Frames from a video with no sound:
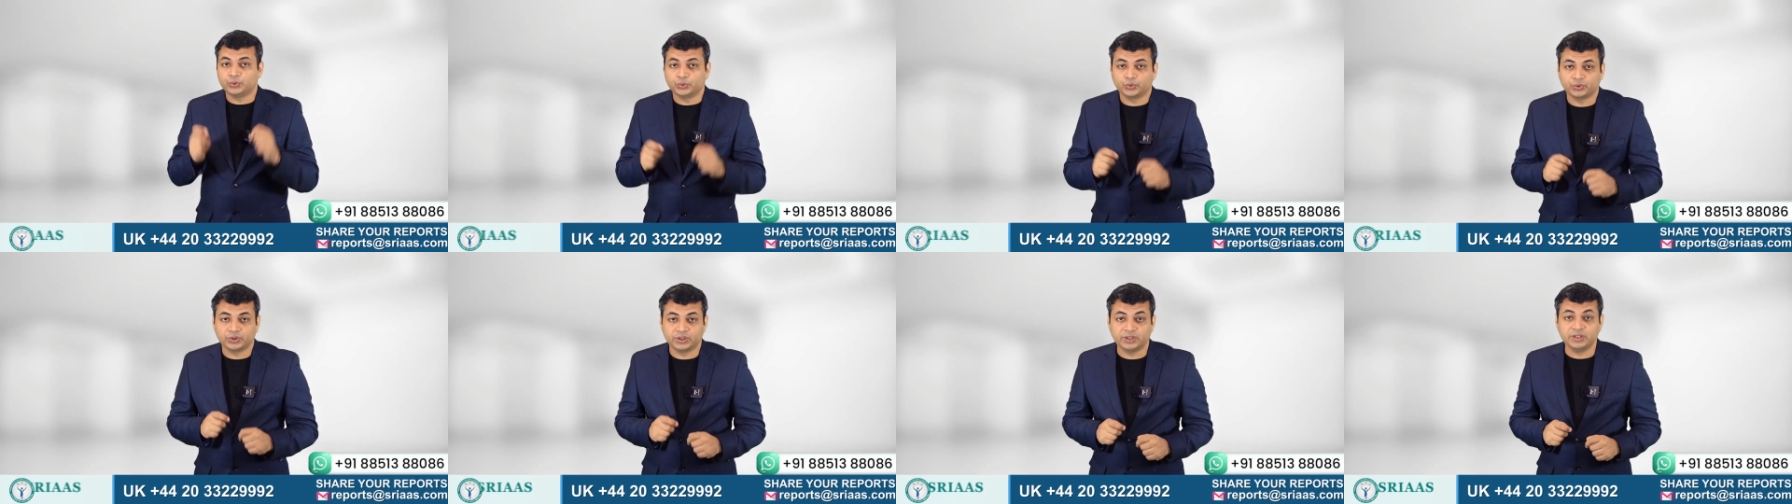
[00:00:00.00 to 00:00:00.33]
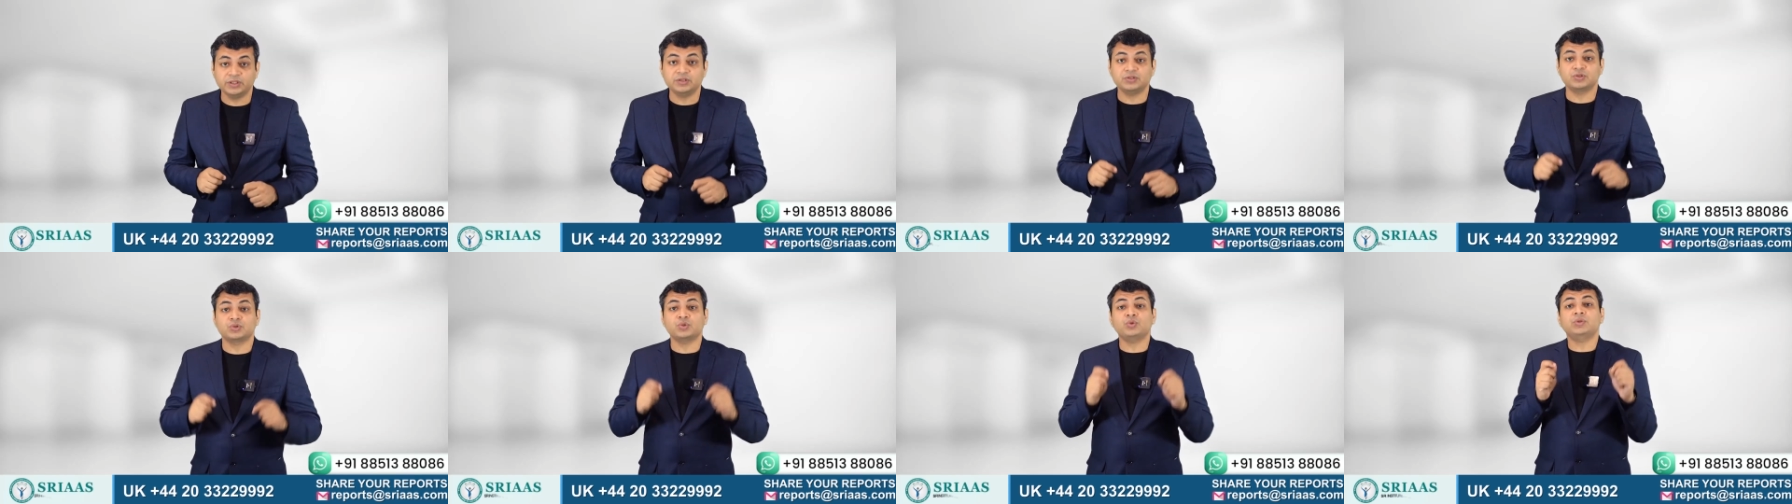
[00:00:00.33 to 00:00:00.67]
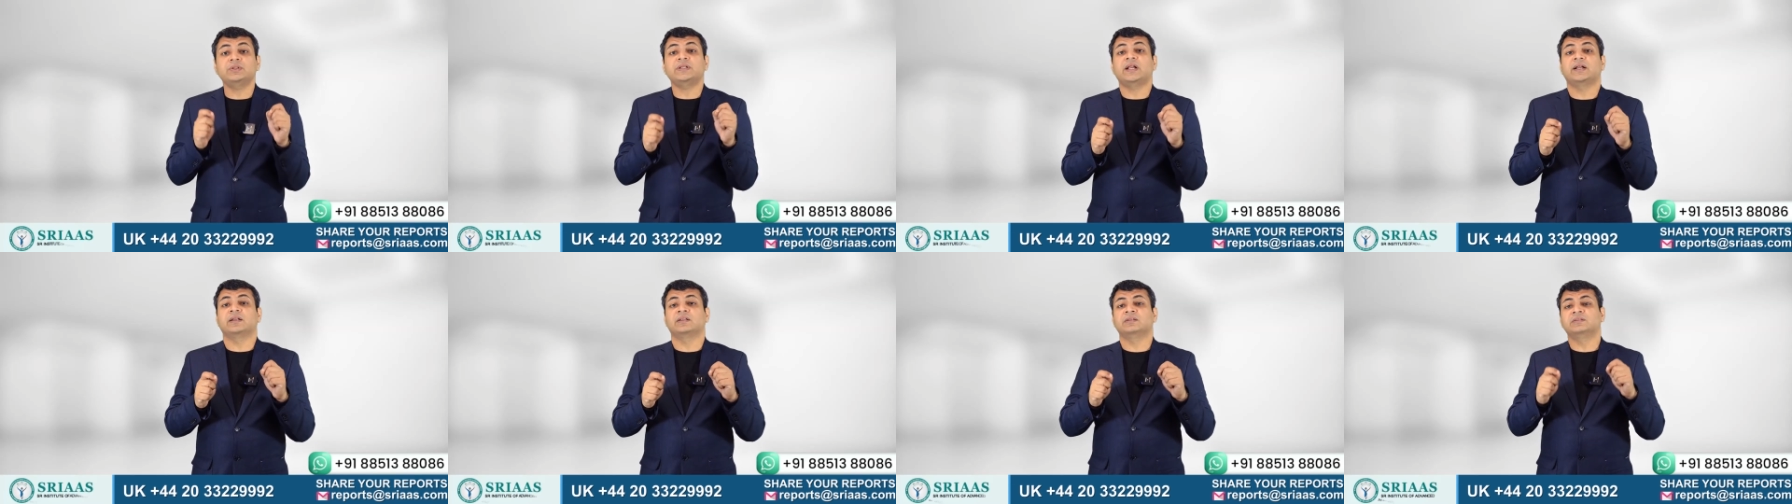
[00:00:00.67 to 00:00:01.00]
urine so
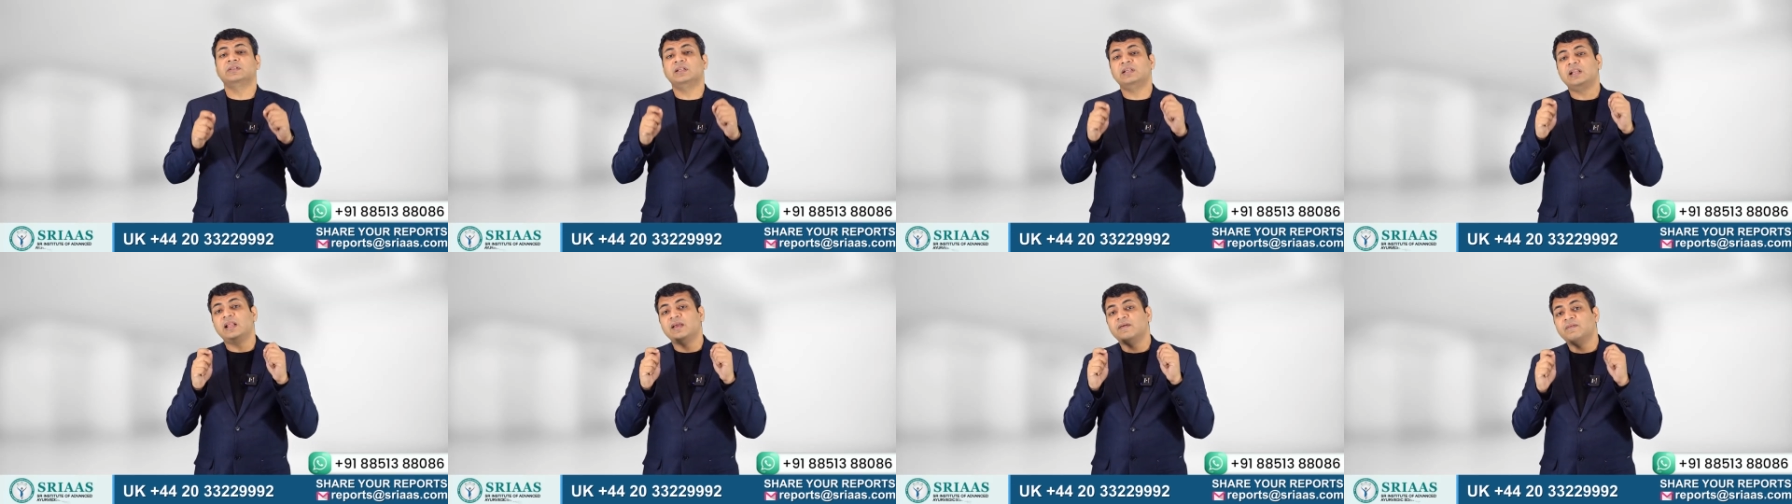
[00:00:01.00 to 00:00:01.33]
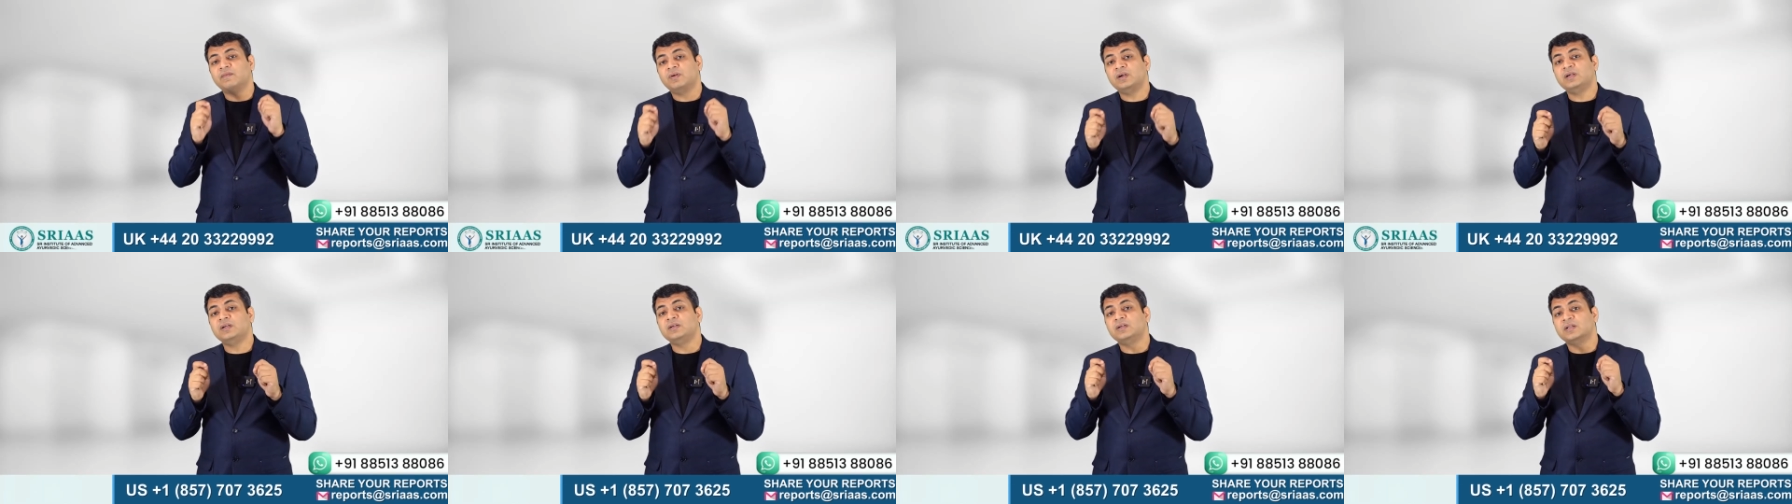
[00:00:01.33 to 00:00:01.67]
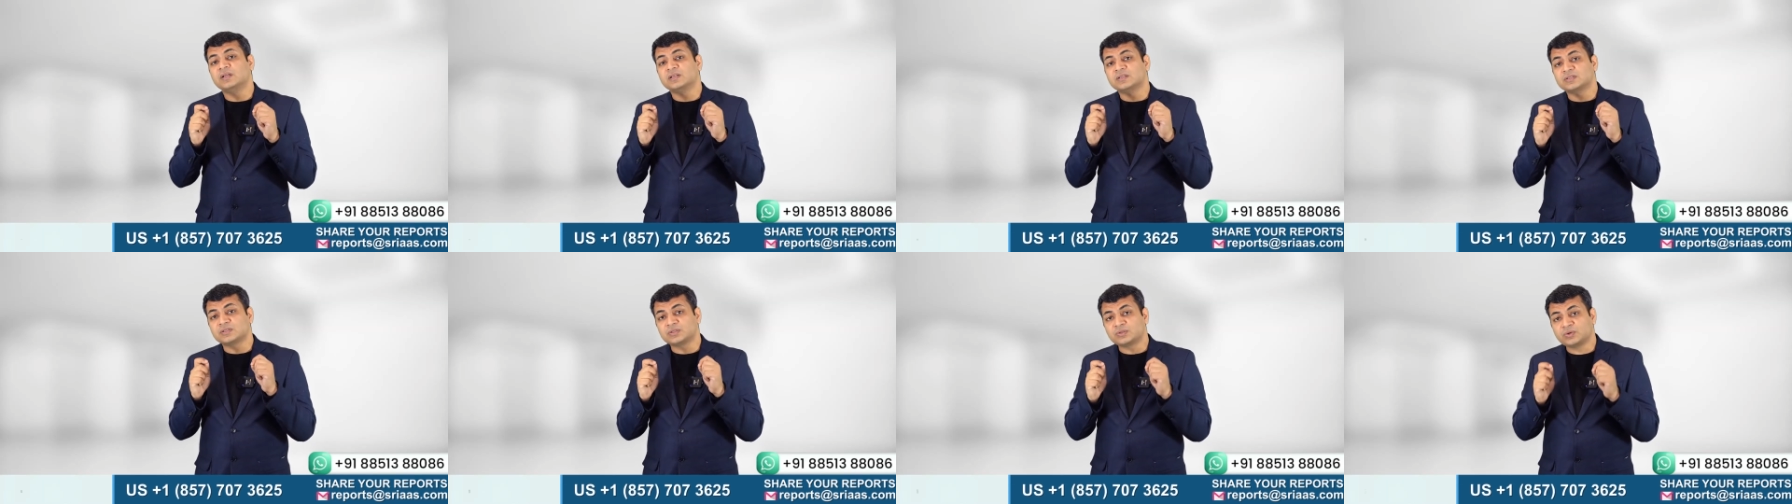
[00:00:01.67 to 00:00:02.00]
that the level
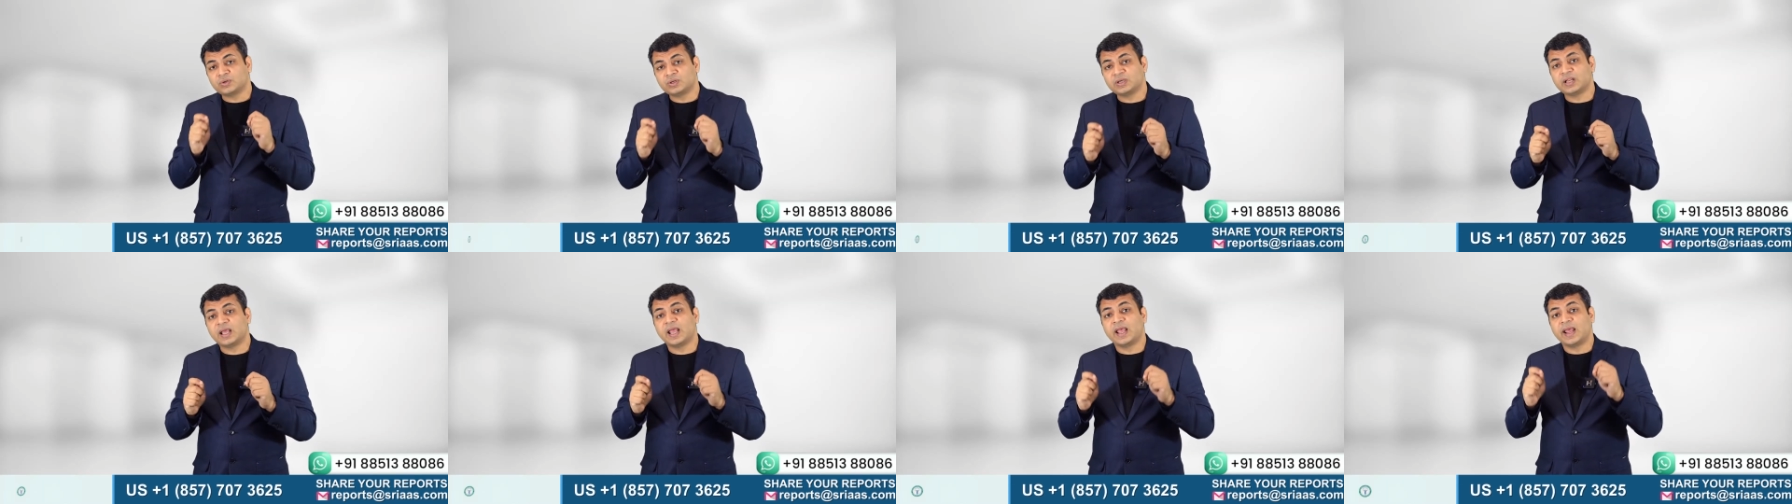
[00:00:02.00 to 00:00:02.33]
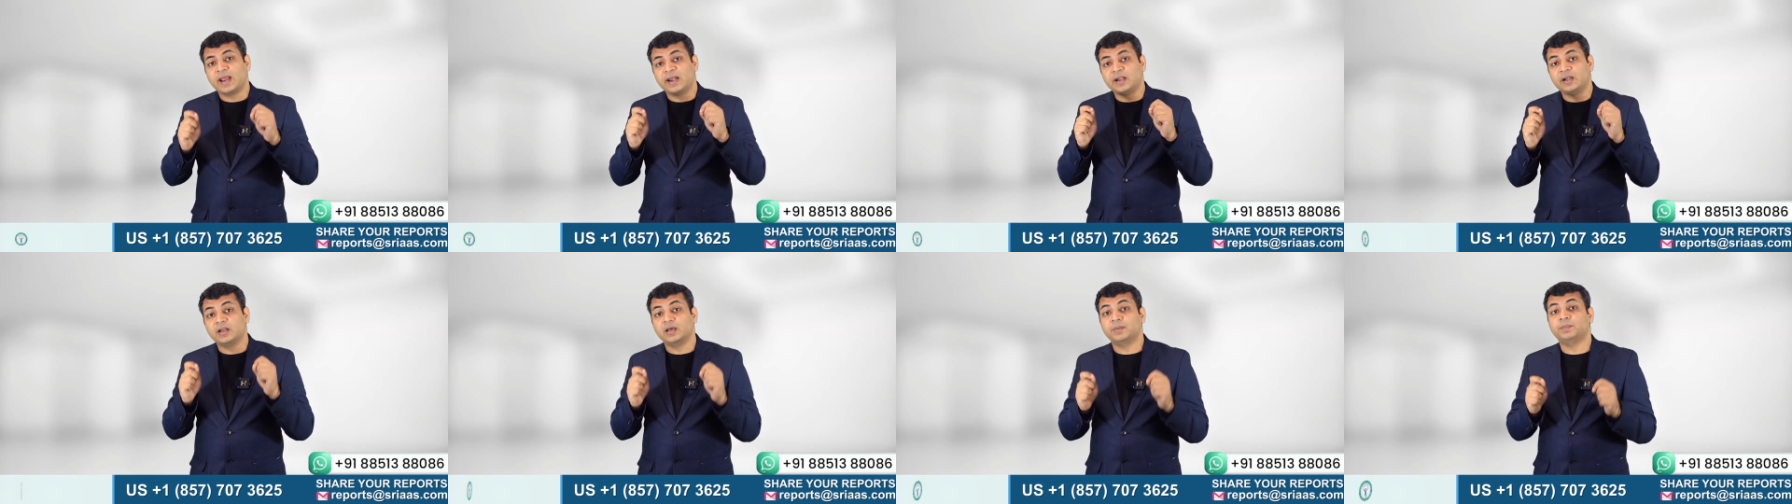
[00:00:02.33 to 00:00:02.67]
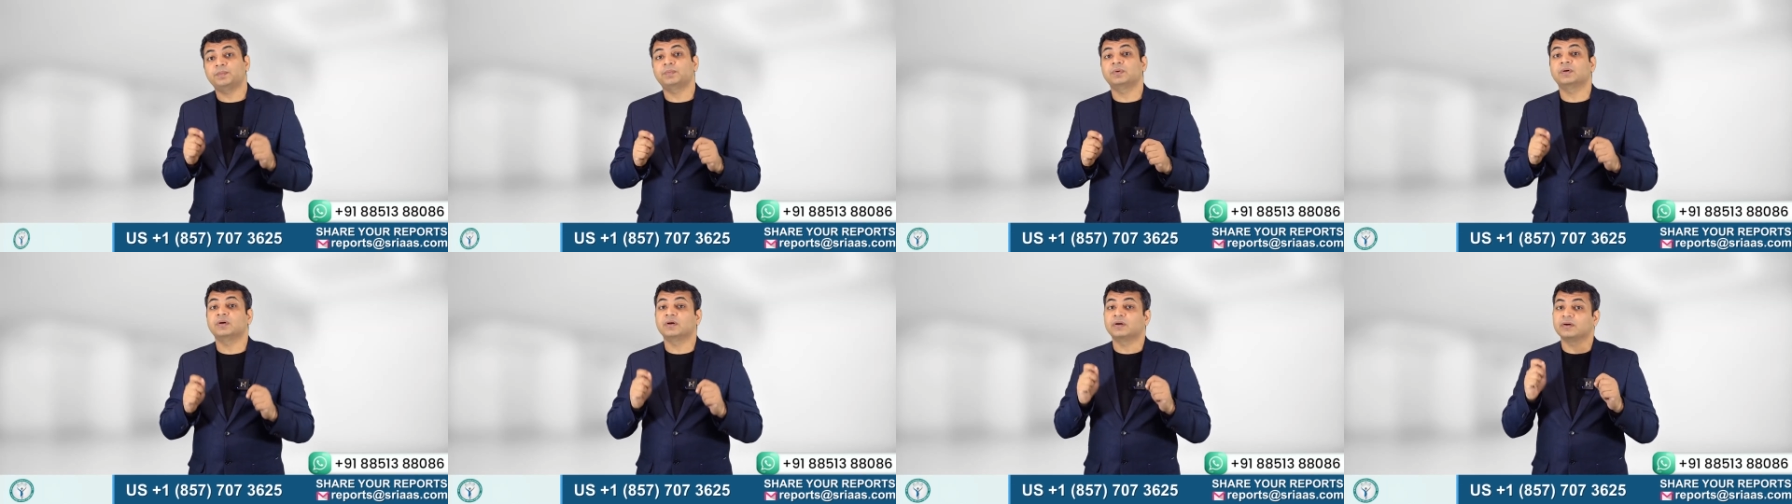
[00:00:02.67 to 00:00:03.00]
does not end
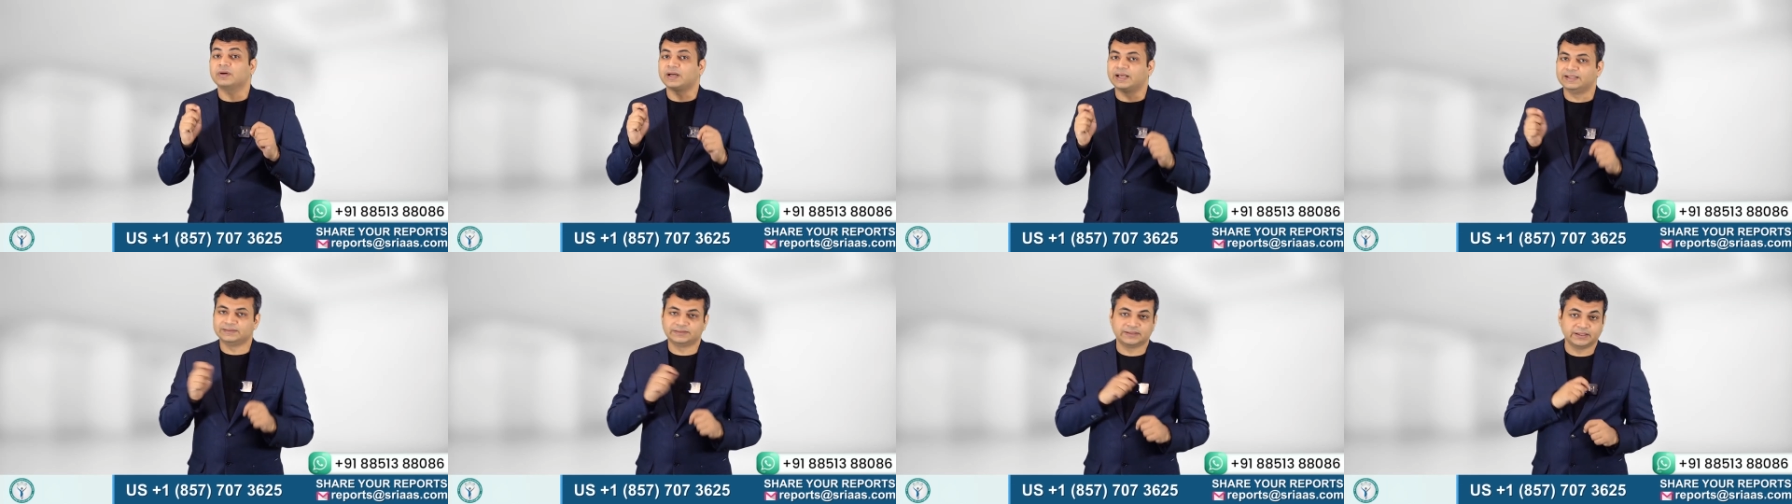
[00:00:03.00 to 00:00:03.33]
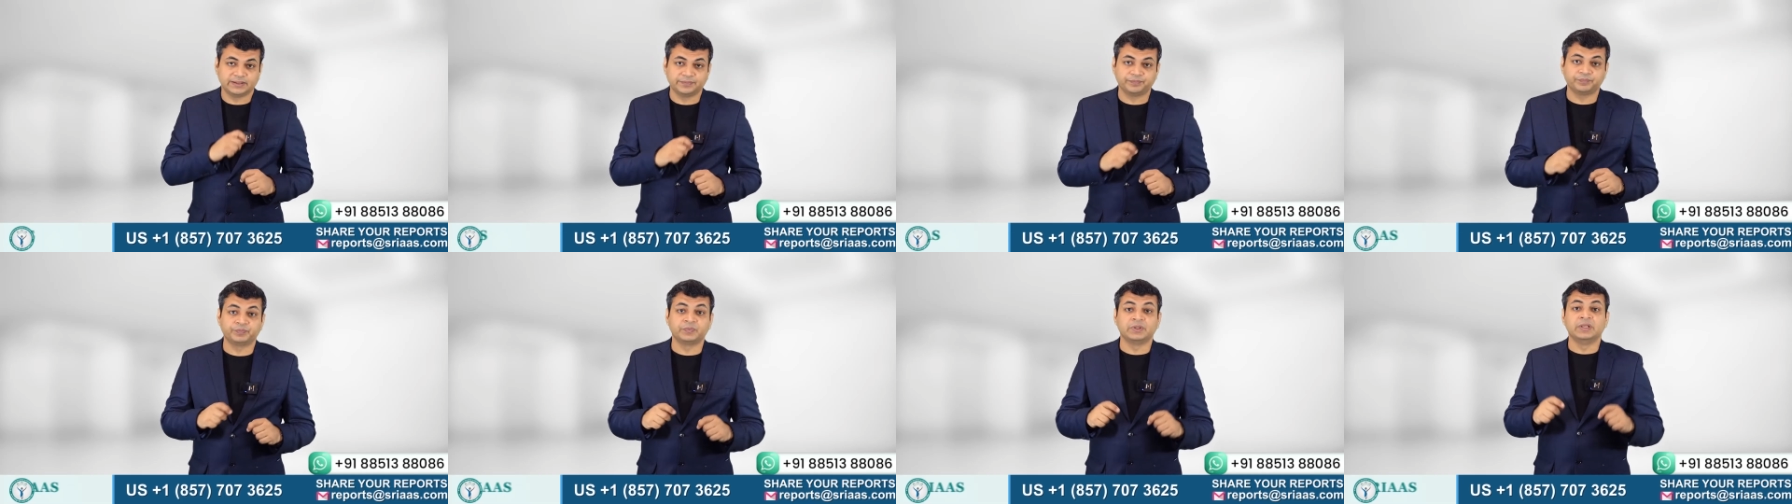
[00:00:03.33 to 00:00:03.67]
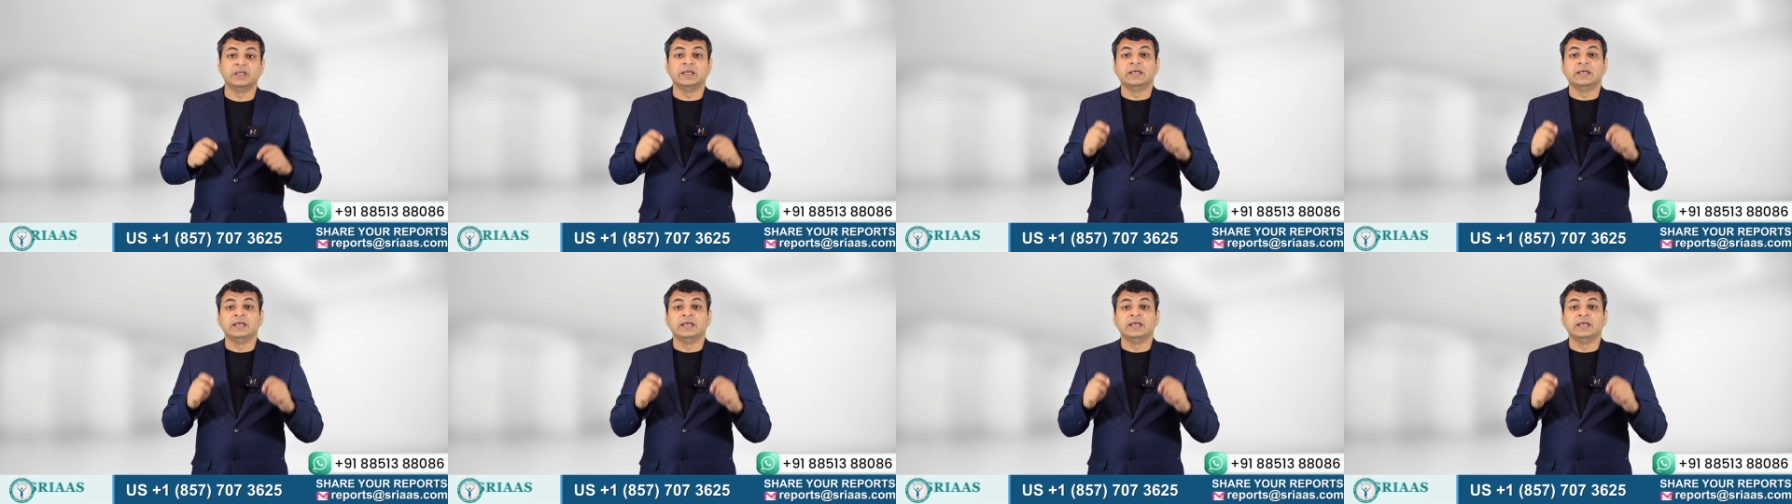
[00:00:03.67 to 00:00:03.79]
up rising.